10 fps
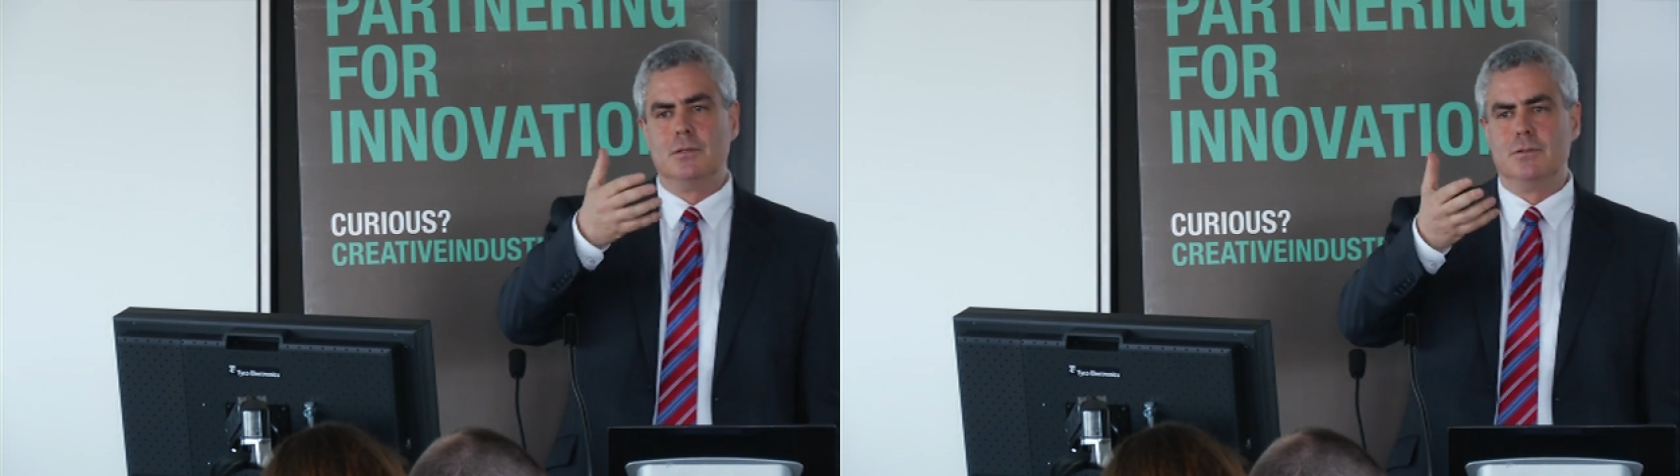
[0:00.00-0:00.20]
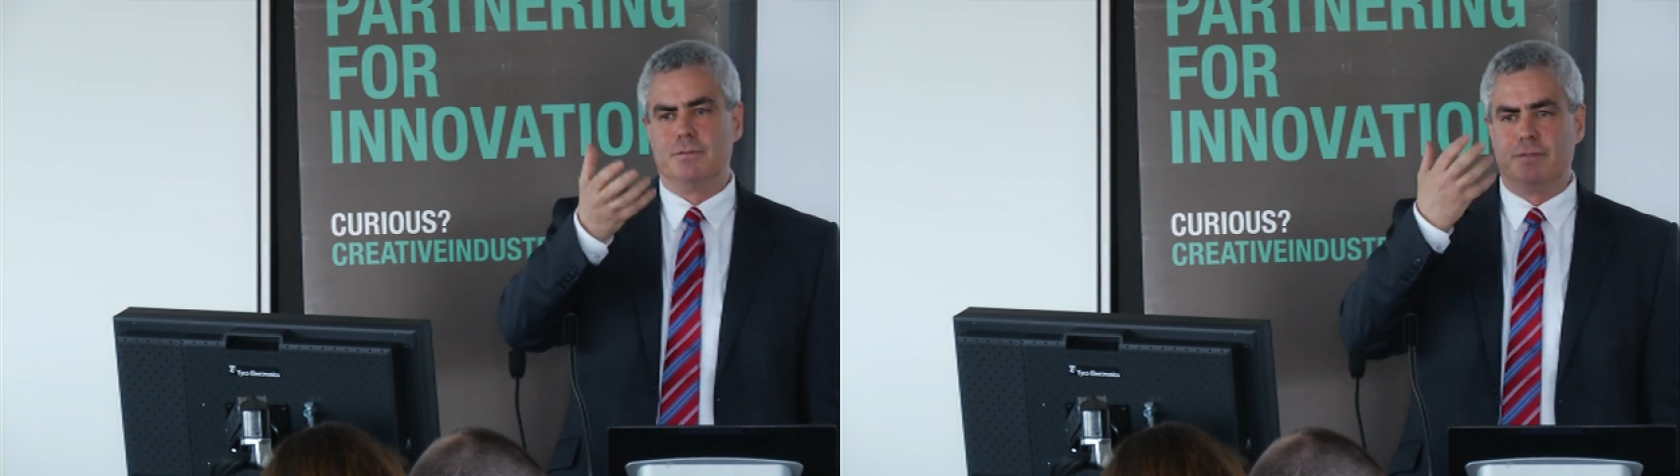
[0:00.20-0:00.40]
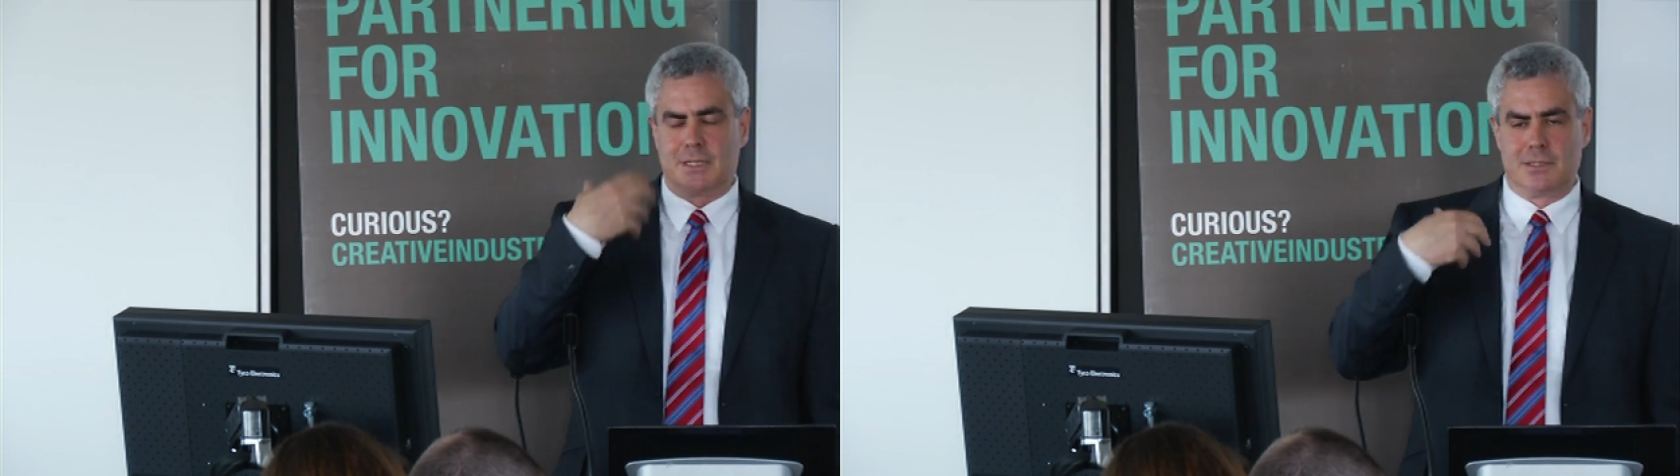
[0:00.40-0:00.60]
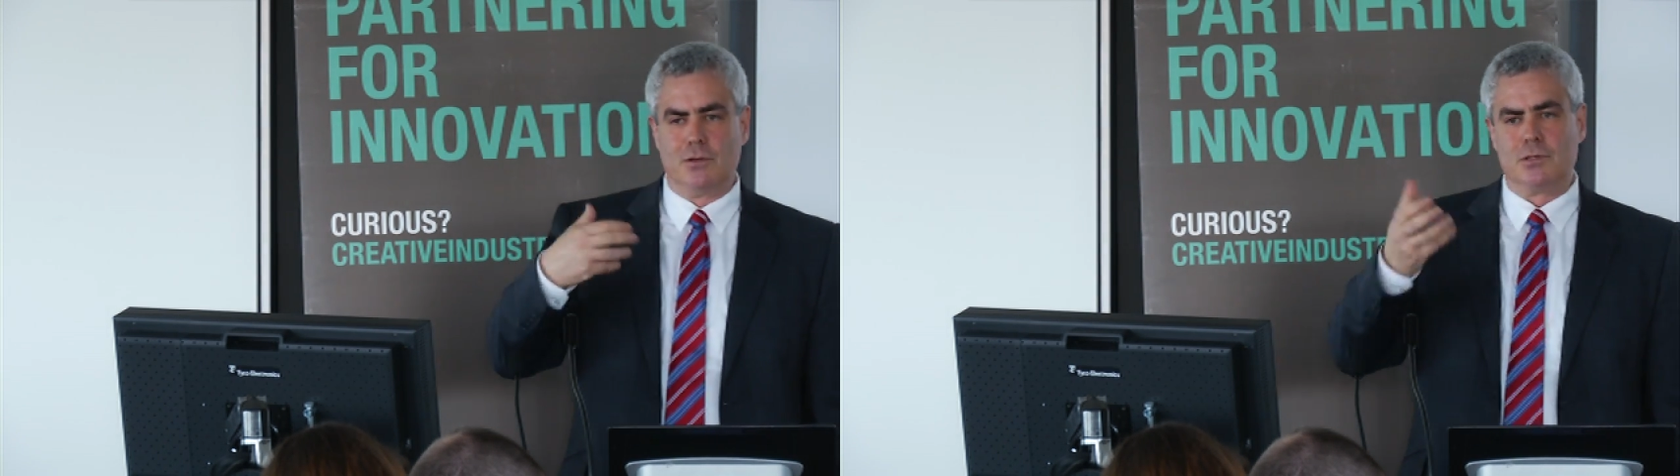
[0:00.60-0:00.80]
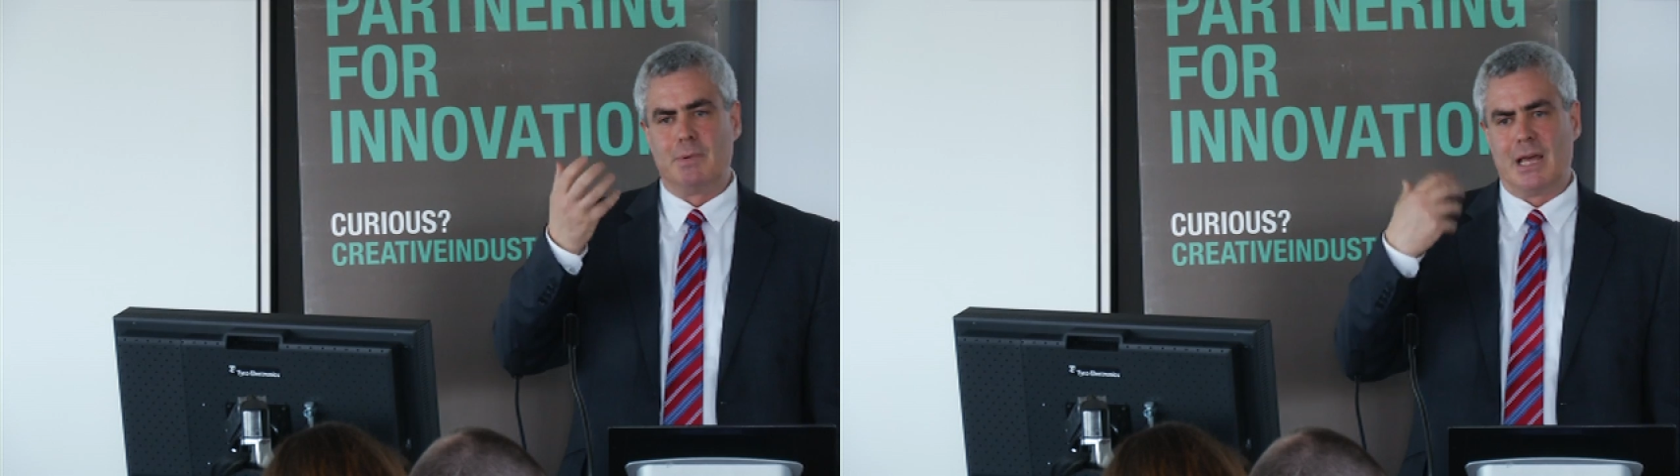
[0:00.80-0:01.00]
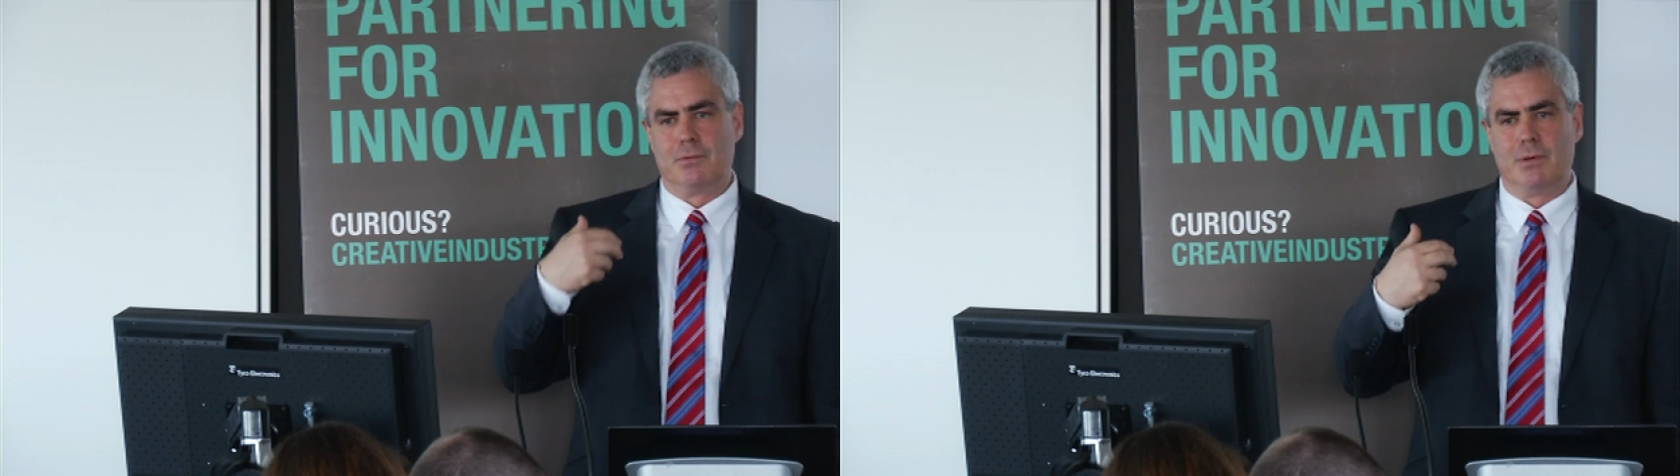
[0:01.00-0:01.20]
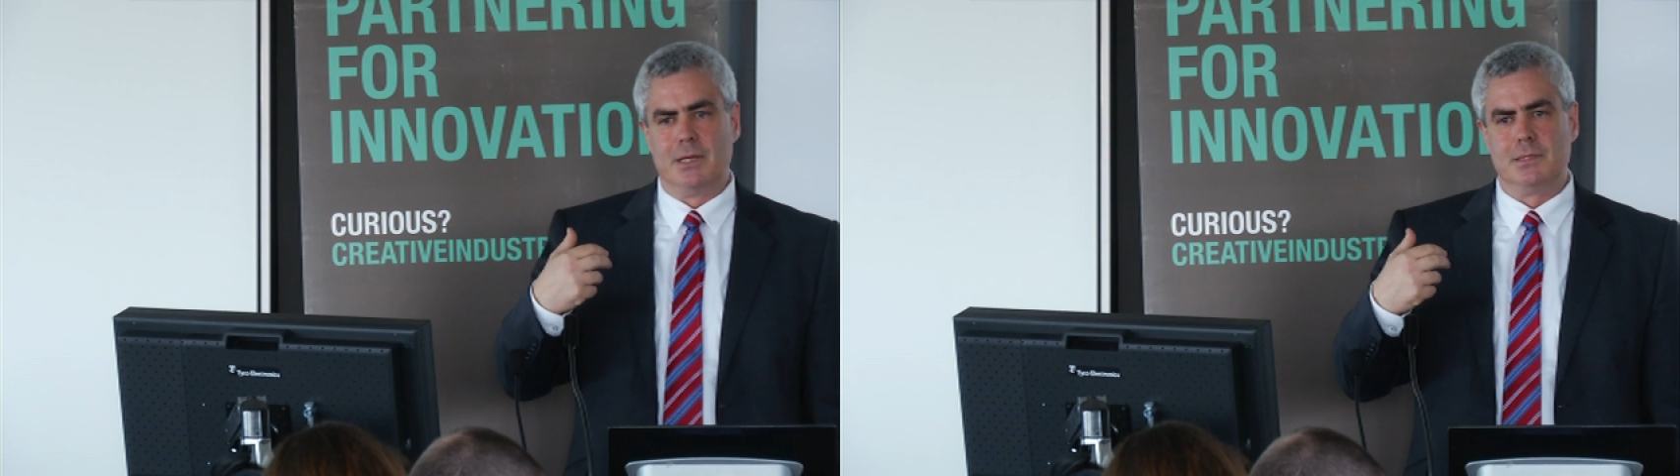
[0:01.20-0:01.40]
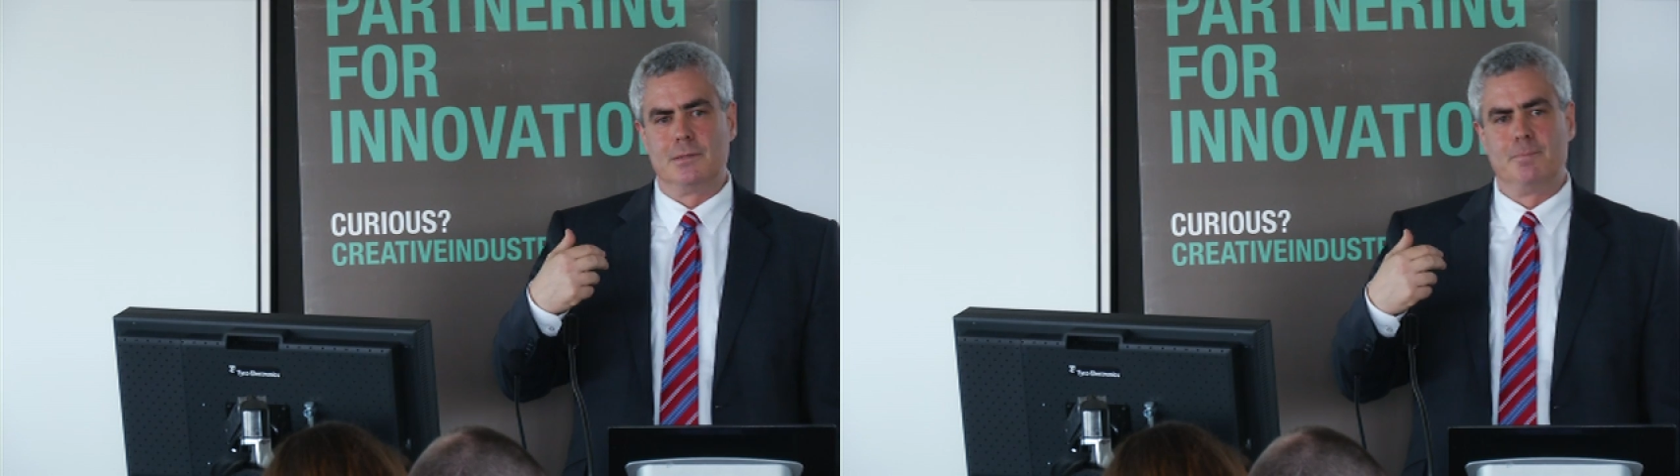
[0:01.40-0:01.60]
to fix those
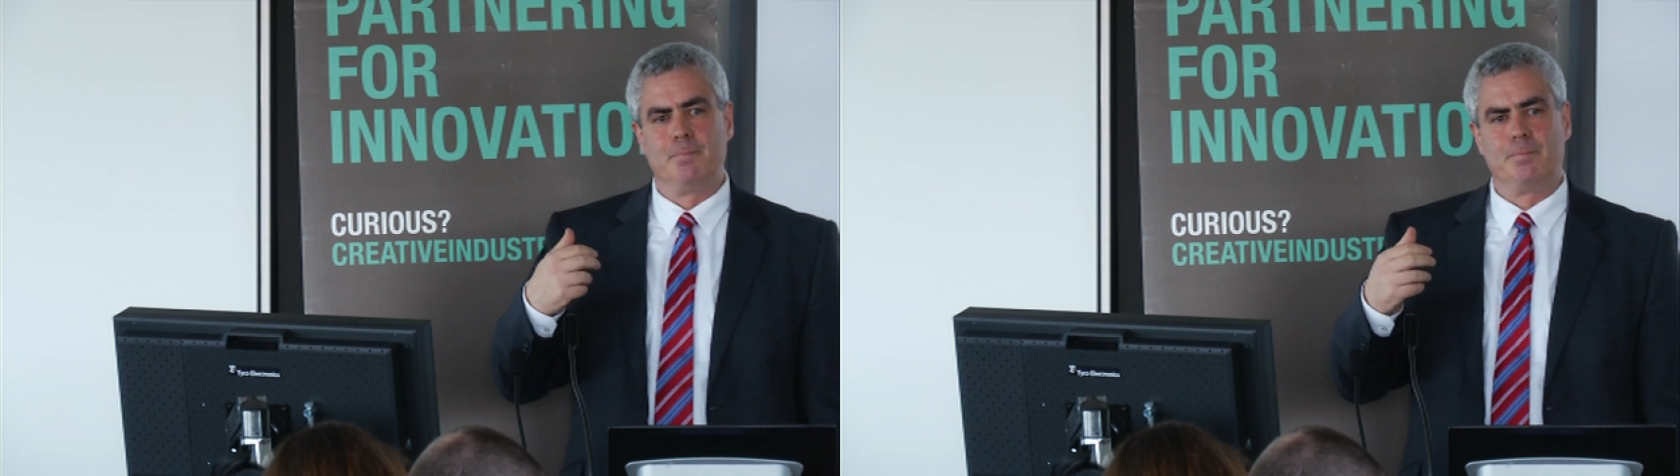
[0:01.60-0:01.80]
pathways